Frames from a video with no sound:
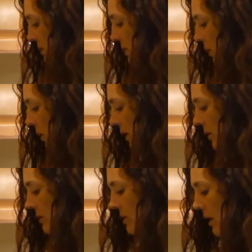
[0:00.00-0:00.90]
So what
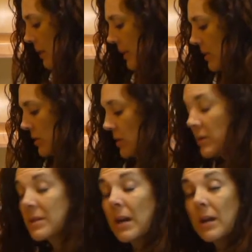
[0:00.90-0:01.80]
you saw me do
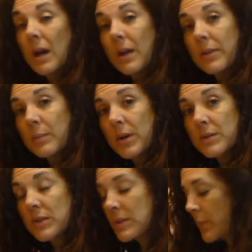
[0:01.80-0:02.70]
is I cut the
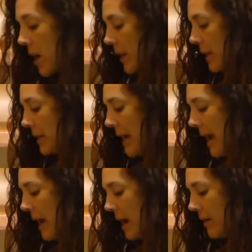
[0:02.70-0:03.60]
Brussels sprout in
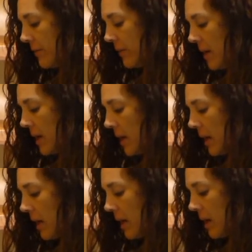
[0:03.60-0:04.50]
half,
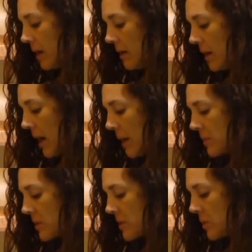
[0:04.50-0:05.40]
and
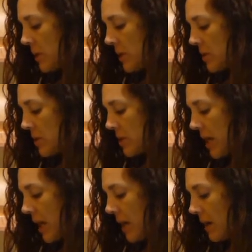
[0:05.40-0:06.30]
I'm just going to
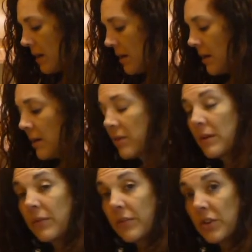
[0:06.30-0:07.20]
take
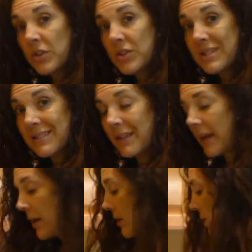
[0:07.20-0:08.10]
the first
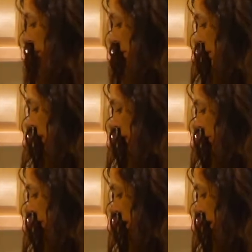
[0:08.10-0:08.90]
layer of the leaf